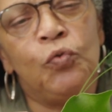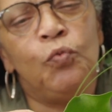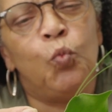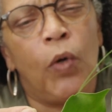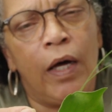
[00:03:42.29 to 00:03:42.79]

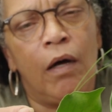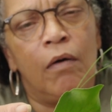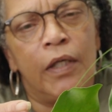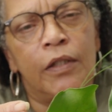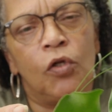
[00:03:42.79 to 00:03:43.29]

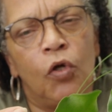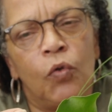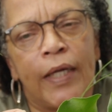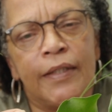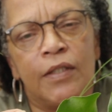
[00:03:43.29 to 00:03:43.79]
well in a low
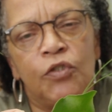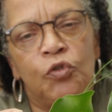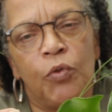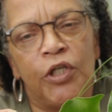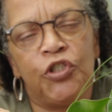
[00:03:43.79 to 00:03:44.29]
light
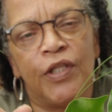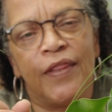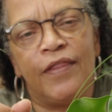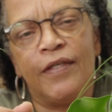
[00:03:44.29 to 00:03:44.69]
situation.